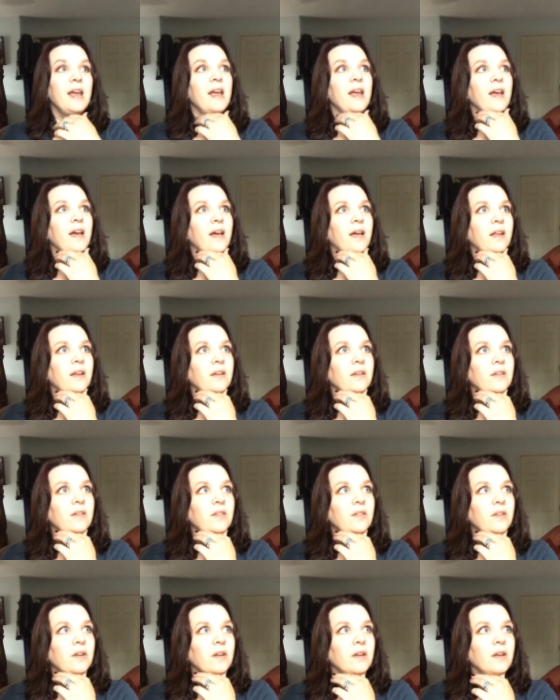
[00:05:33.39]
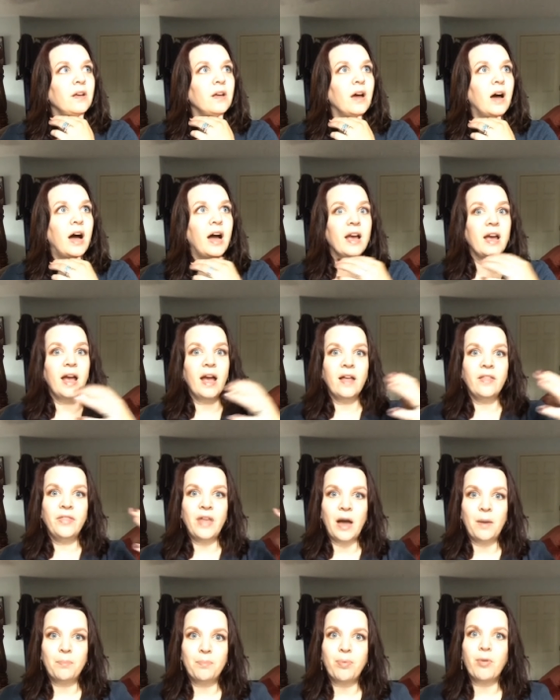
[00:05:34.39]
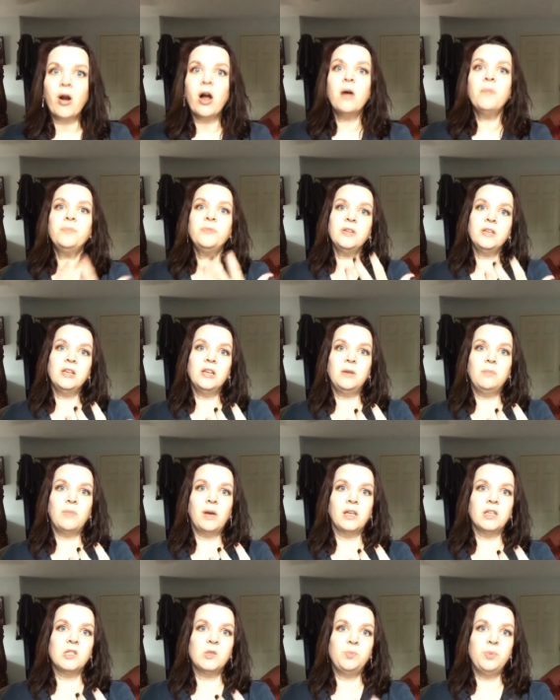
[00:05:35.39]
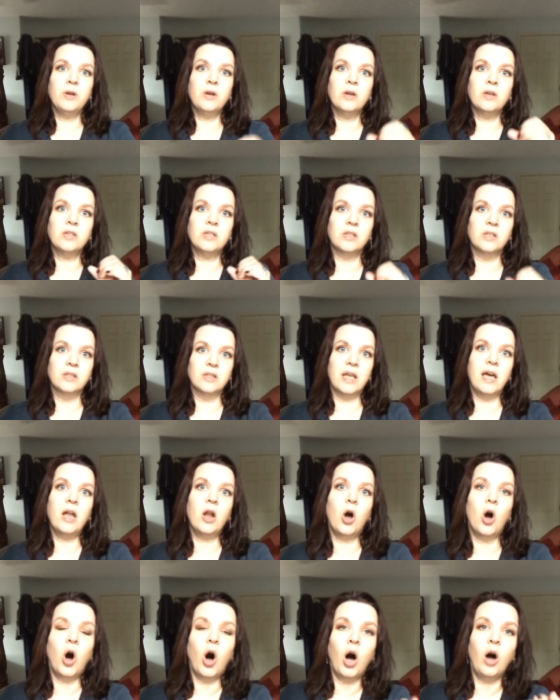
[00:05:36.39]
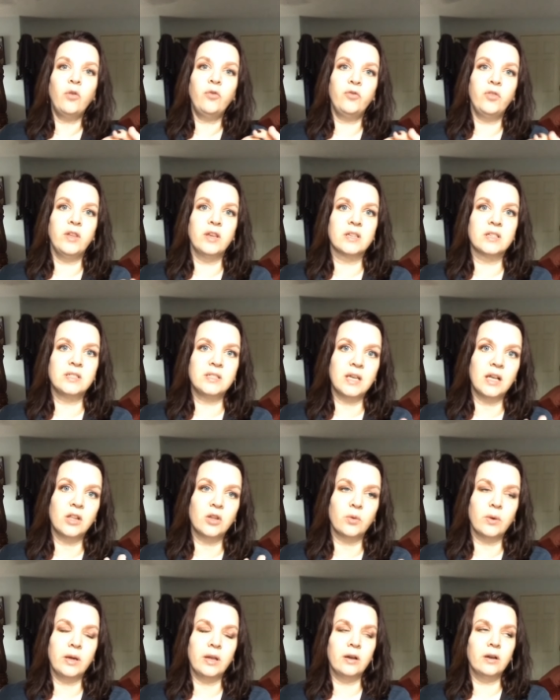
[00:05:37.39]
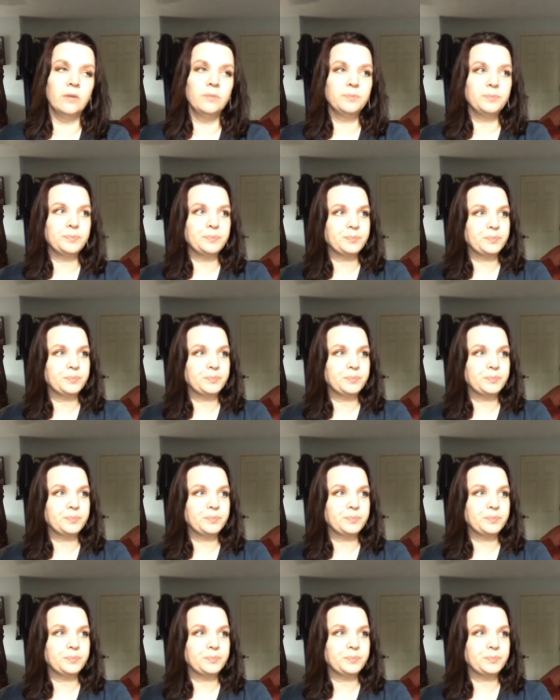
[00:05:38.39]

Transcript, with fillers: And I had that prompting in my spirit to let off the accelerator.